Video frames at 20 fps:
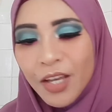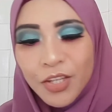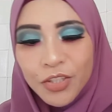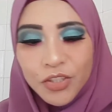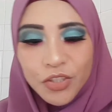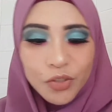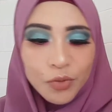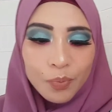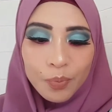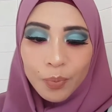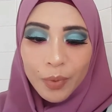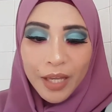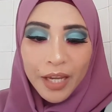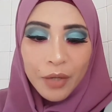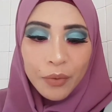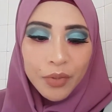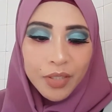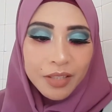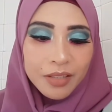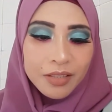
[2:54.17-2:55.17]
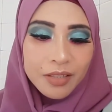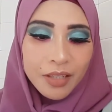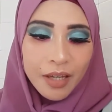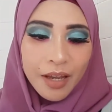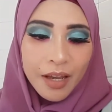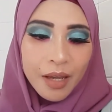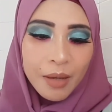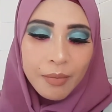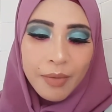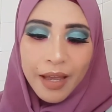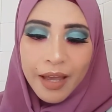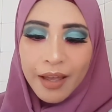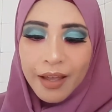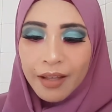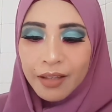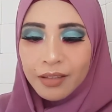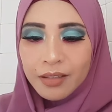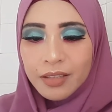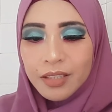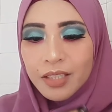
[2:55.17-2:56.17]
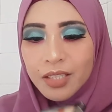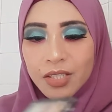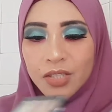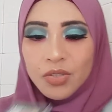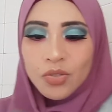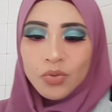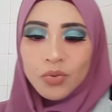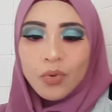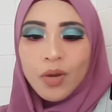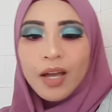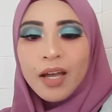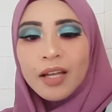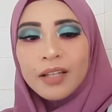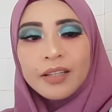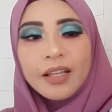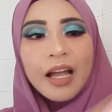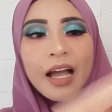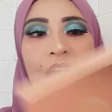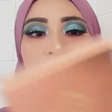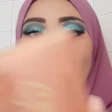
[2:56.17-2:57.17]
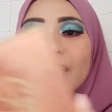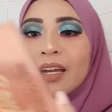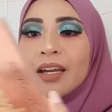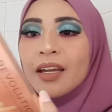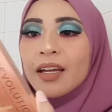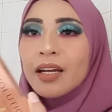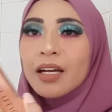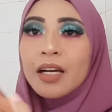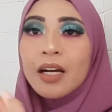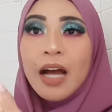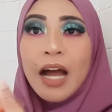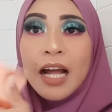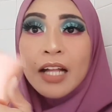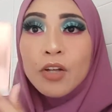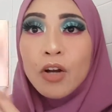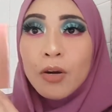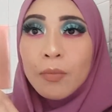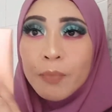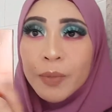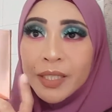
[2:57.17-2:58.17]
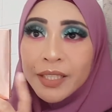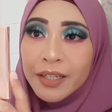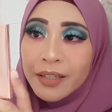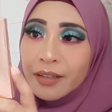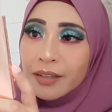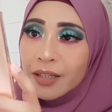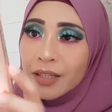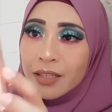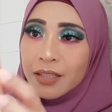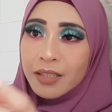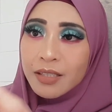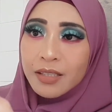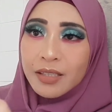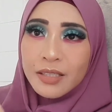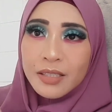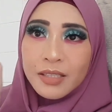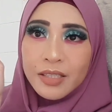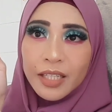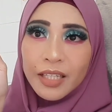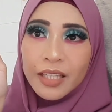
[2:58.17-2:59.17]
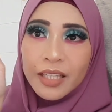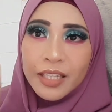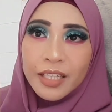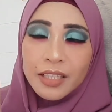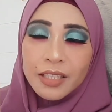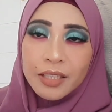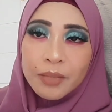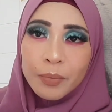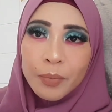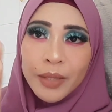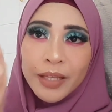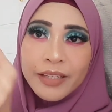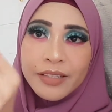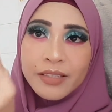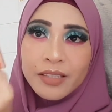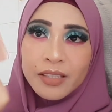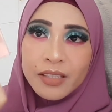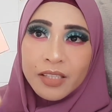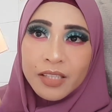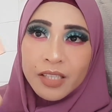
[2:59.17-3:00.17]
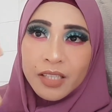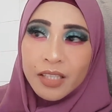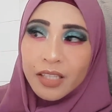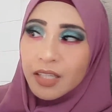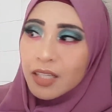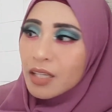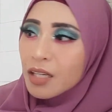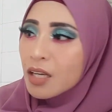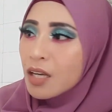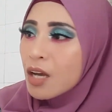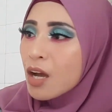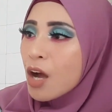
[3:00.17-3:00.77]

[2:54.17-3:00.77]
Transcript: to play with them. And this one I unopened, you guys, still in the plastic,